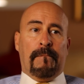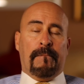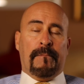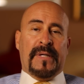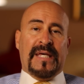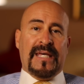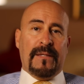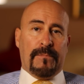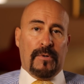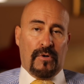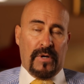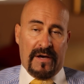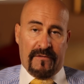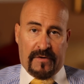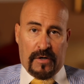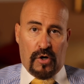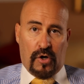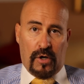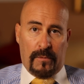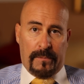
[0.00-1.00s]
People have
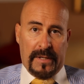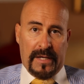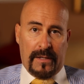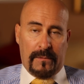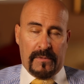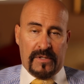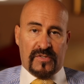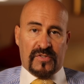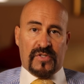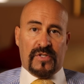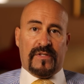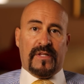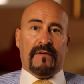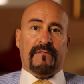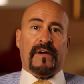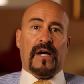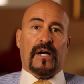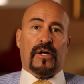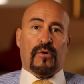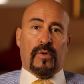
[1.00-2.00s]
car payments, they've
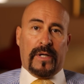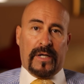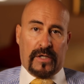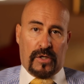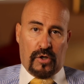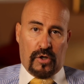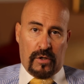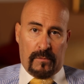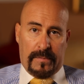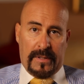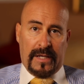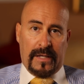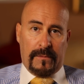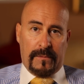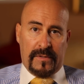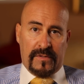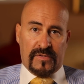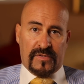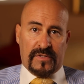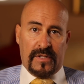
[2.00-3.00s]
got credit card
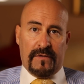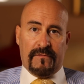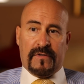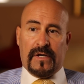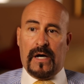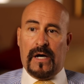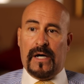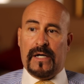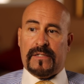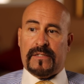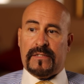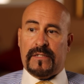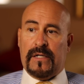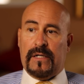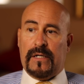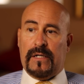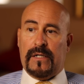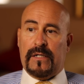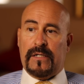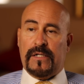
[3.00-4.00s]
payments, they've got
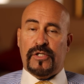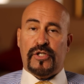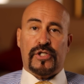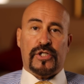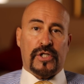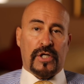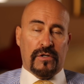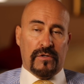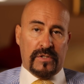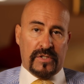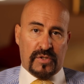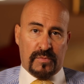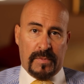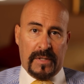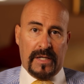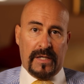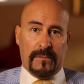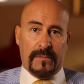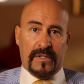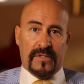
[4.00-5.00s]
uh, insurance
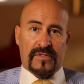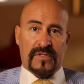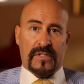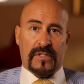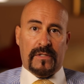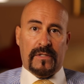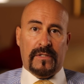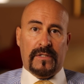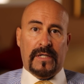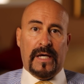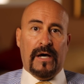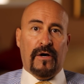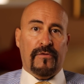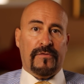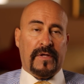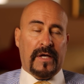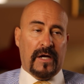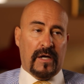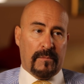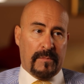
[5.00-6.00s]
payments,
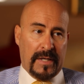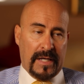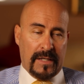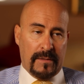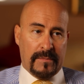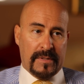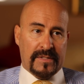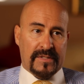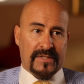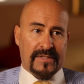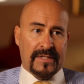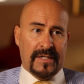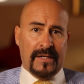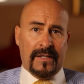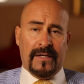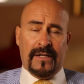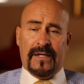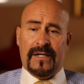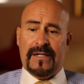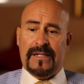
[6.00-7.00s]
healthcare payments,
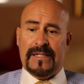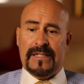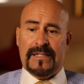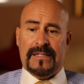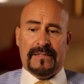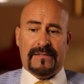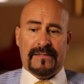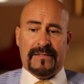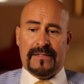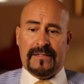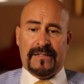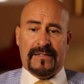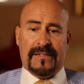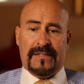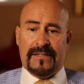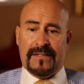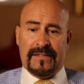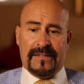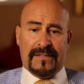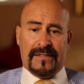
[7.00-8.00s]
uh,
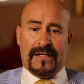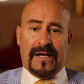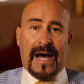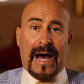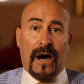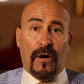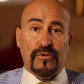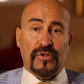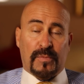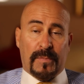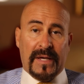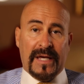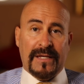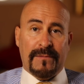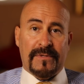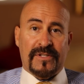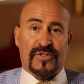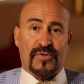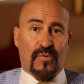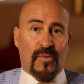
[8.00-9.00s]
house
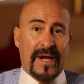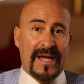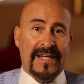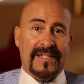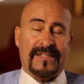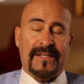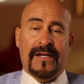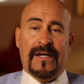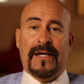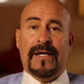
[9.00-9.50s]
payments, rent